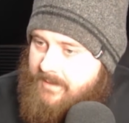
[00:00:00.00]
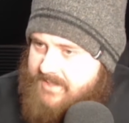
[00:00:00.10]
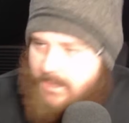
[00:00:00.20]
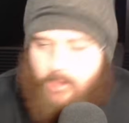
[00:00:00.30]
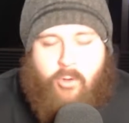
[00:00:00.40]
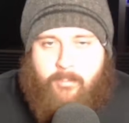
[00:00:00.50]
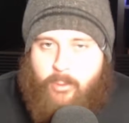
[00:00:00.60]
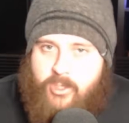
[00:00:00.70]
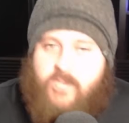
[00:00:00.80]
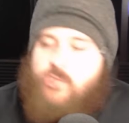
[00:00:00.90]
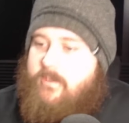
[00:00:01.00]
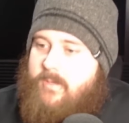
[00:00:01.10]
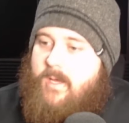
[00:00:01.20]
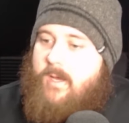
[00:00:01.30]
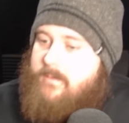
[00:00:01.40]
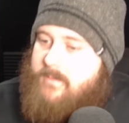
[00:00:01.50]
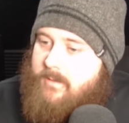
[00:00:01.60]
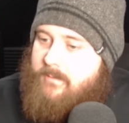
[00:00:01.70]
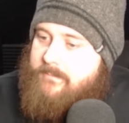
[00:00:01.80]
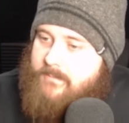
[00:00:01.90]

Still a wrong prediction, but, you know.